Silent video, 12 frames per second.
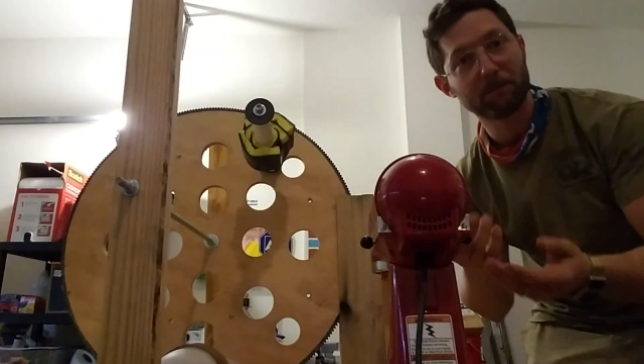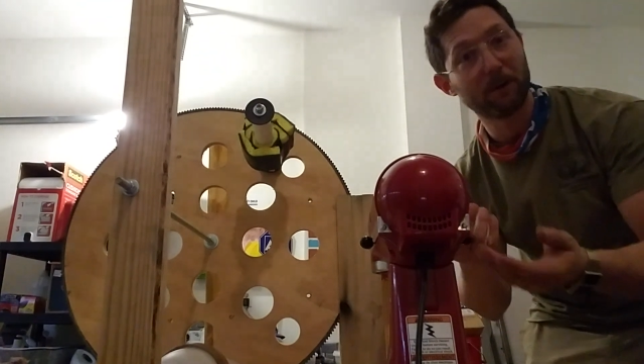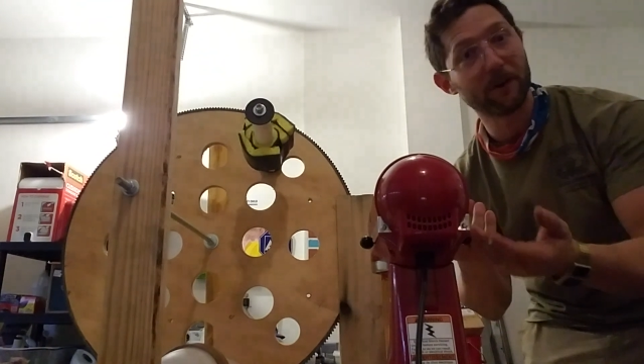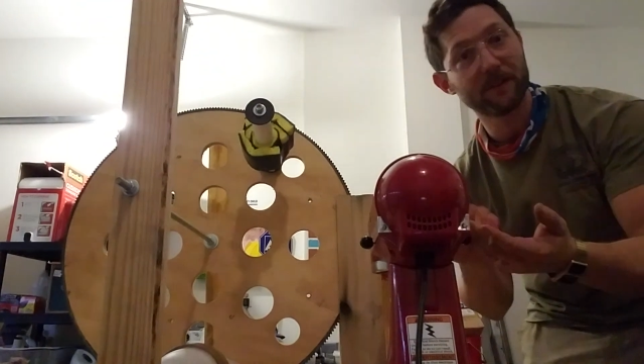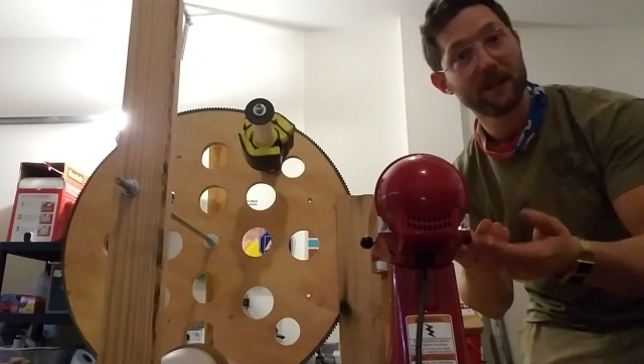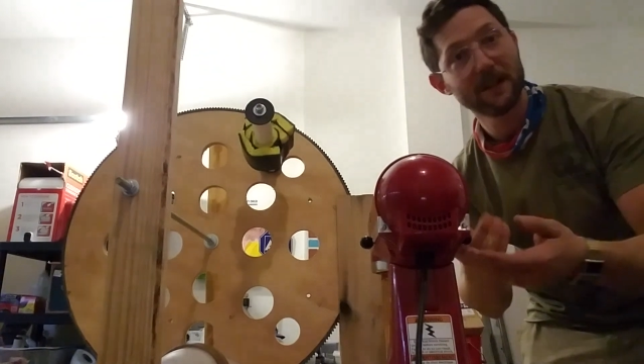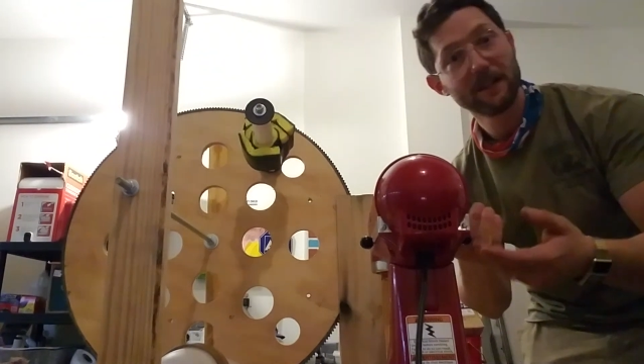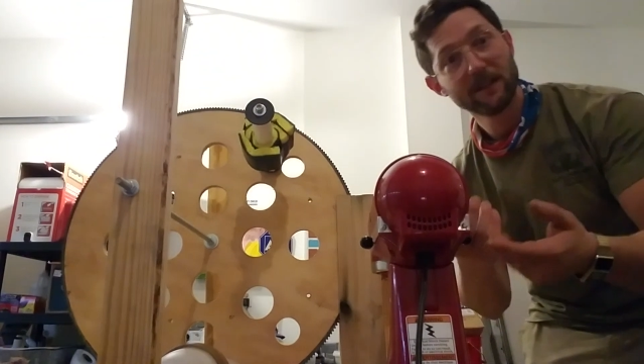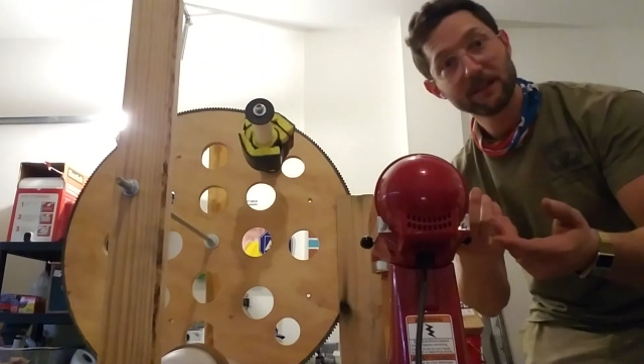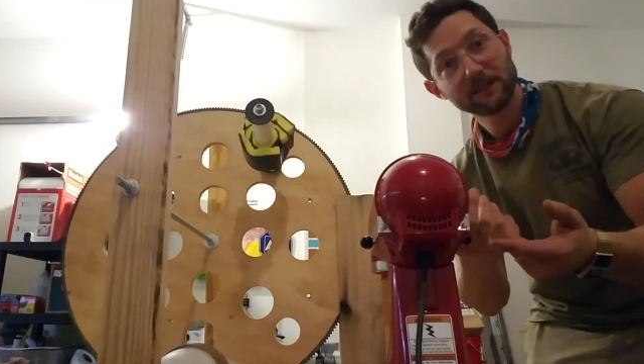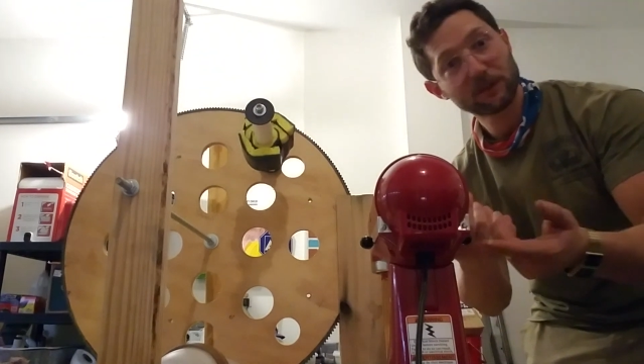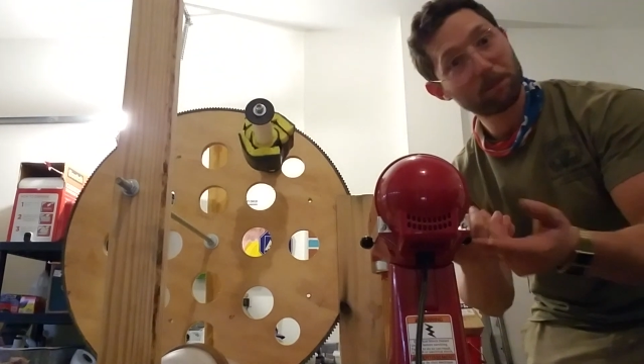put
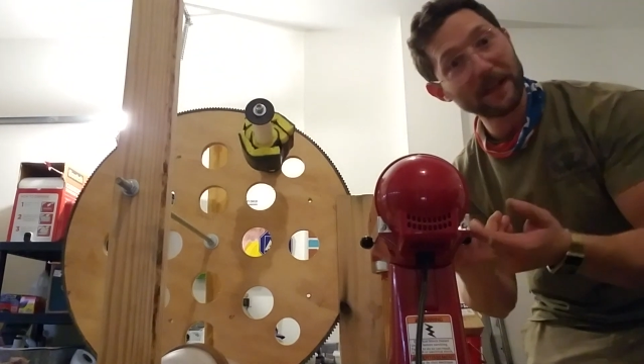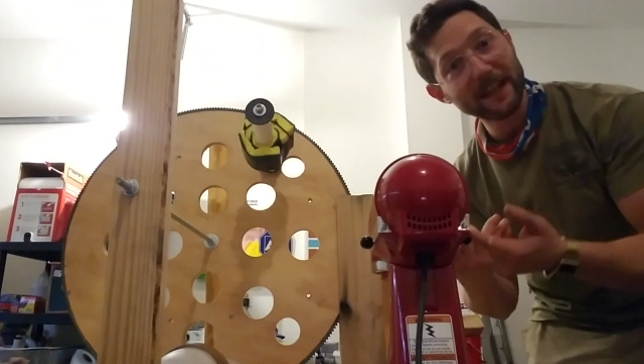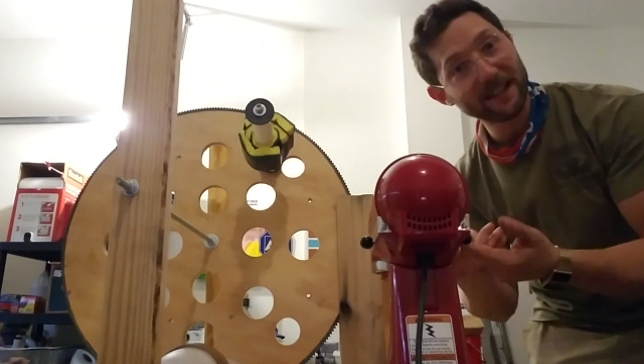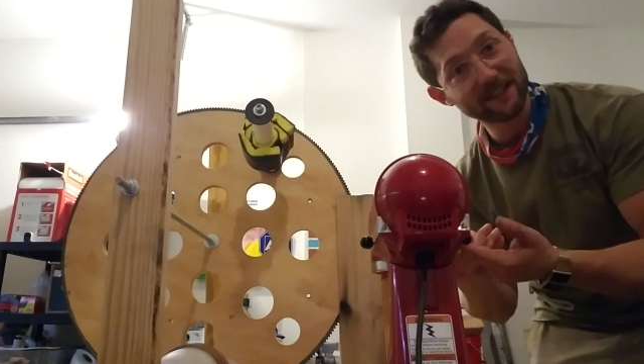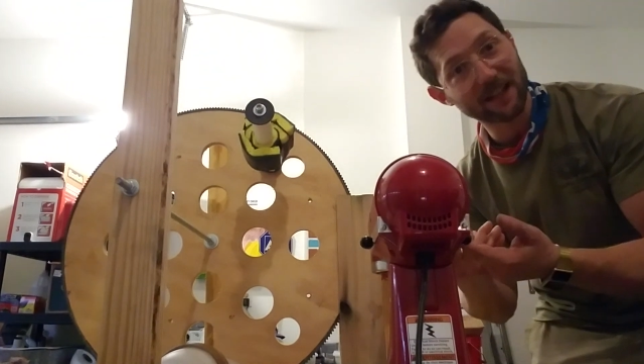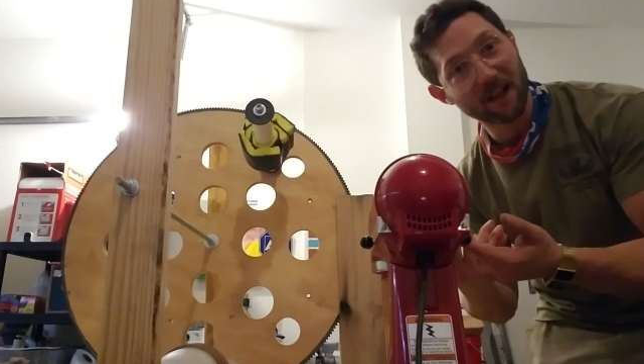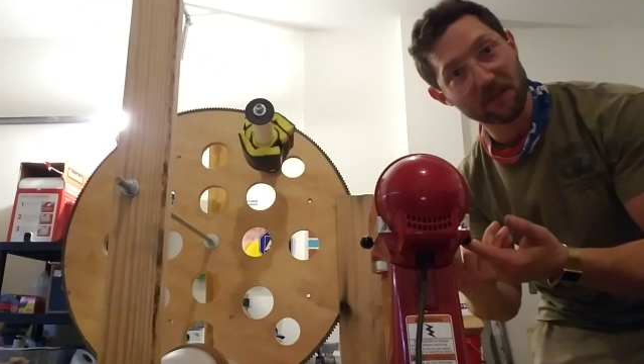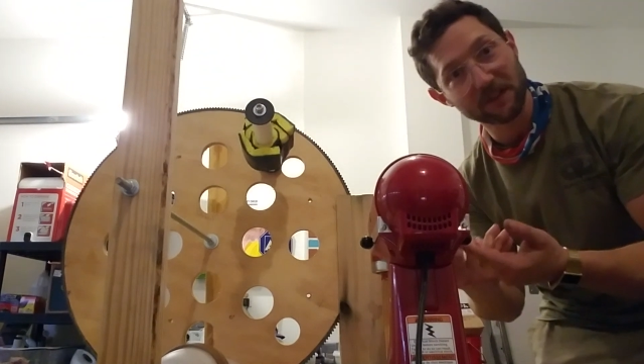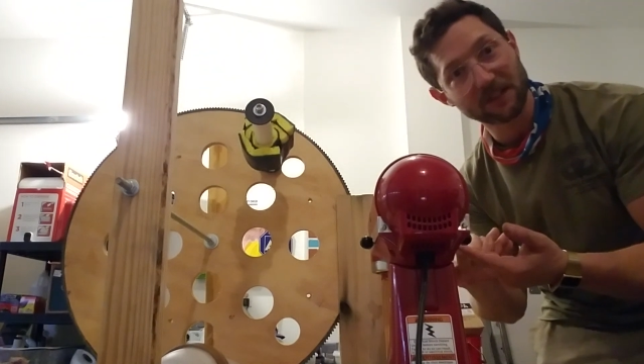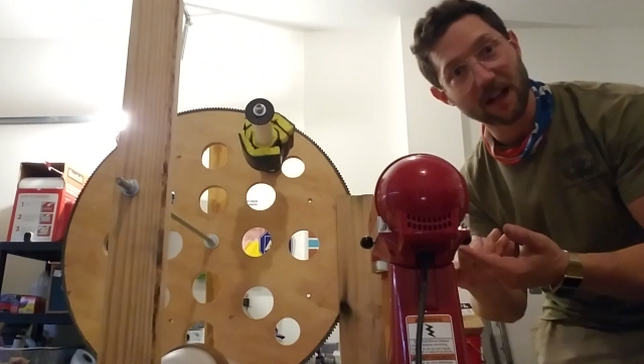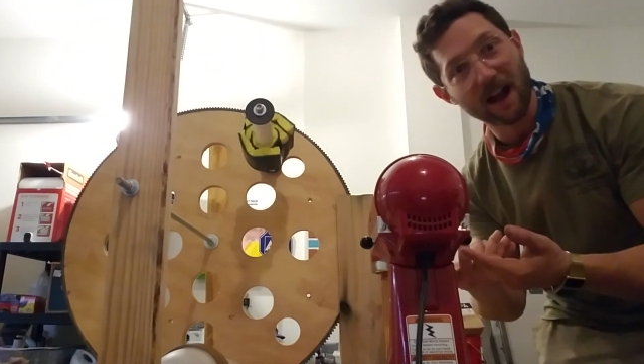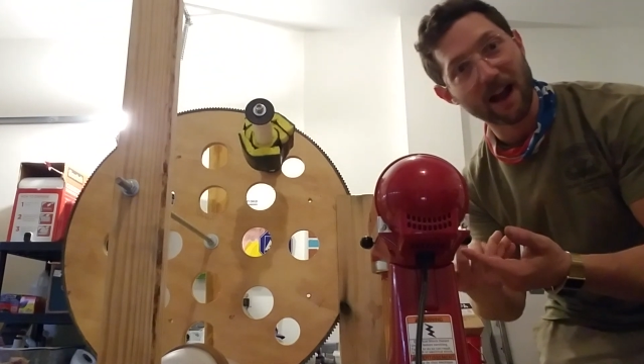speeds on the
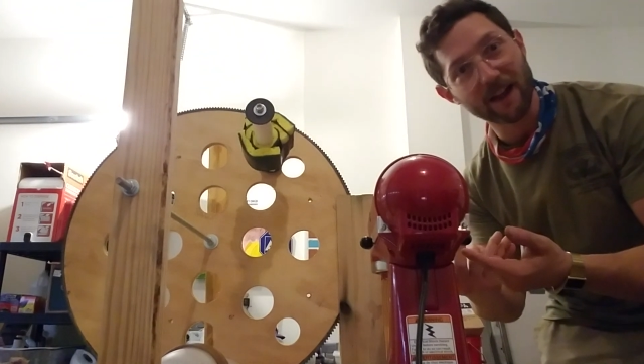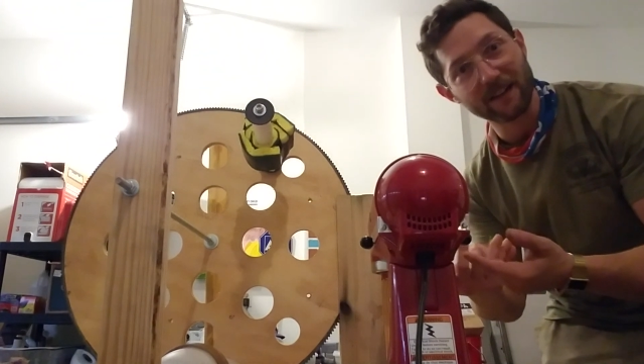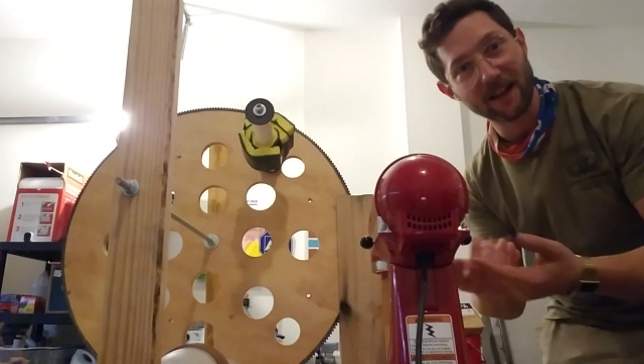side.